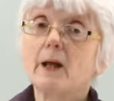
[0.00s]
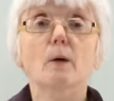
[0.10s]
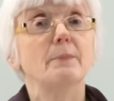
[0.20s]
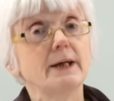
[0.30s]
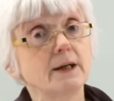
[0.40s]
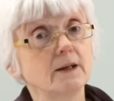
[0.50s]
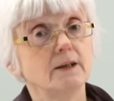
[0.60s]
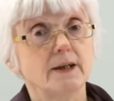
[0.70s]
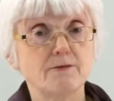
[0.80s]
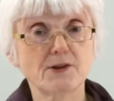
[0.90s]
Appear,
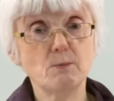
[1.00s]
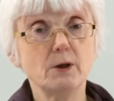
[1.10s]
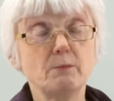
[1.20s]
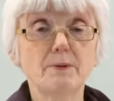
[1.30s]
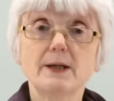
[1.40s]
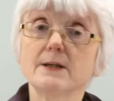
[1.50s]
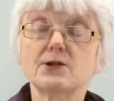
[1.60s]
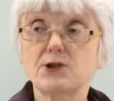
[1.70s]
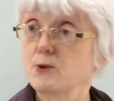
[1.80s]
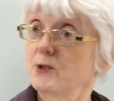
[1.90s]
if someone
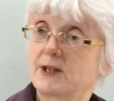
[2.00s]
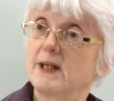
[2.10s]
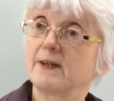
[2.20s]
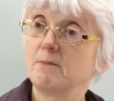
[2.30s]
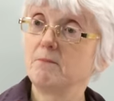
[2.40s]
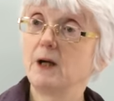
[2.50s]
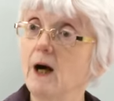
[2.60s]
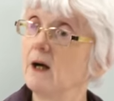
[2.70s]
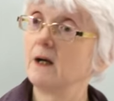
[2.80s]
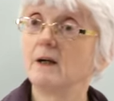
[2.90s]
appears, you see them.
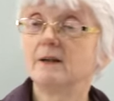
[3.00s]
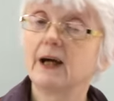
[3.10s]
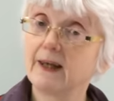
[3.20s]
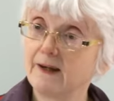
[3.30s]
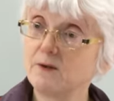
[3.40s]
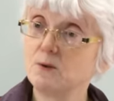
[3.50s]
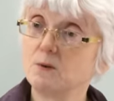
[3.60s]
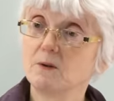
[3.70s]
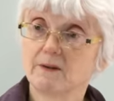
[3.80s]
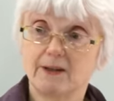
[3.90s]
Oh,
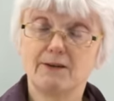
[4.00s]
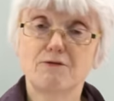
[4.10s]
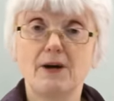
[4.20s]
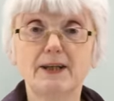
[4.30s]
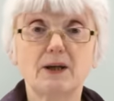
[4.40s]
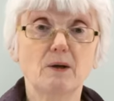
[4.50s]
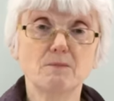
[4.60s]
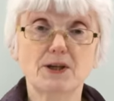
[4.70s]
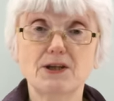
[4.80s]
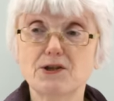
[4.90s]
hello. A friend
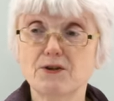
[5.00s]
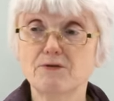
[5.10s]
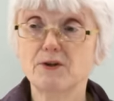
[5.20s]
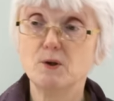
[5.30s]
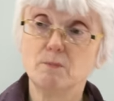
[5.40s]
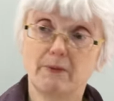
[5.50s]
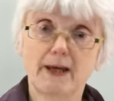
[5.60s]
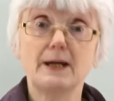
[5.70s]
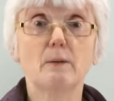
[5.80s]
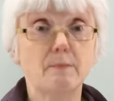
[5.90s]
comes into the room.
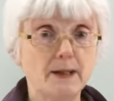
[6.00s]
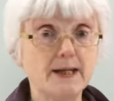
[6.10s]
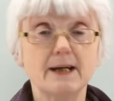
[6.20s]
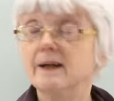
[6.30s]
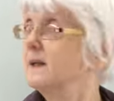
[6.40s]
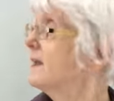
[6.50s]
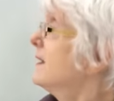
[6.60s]
They appear.